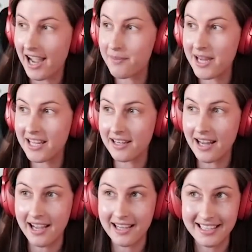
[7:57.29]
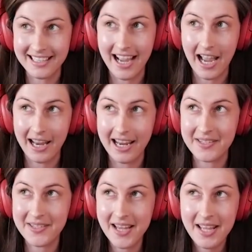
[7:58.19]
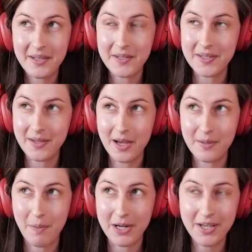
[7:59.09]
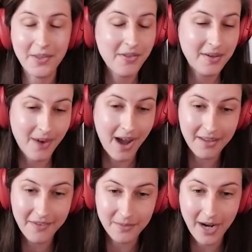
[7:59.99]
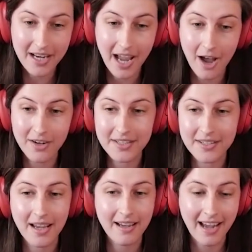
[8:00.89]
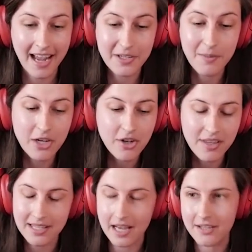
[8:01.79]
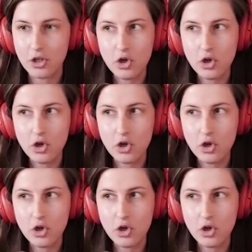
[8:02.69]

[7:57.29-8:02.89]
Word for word: I mean, uh, I guess this is particularly relevant right now because, uh, as you mentioned, the site's in the